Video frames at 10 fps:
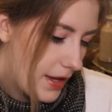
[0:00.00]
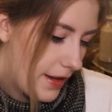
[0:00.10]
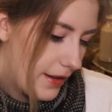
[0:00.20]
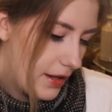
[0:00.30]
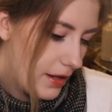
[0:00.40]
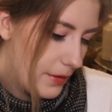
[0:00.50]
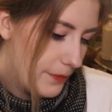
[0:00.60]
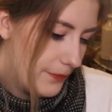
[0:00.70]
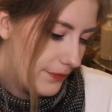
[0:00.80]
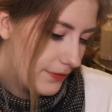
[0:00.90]

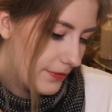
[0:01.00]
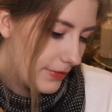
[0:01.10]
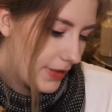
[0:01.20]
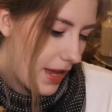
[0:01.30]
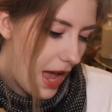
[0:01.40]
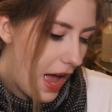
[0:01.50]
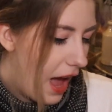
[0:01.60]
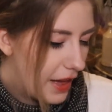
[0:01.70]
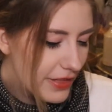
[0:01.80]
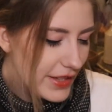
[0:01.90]

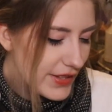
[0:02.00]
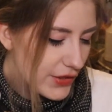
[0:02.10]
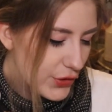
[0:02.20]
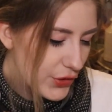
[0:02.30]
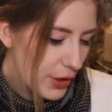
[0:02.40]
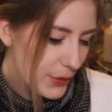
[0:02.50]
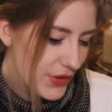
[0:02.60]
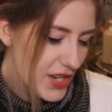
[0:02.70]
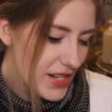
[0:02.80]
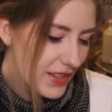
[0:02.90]
This is so
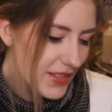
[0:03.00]
stunning.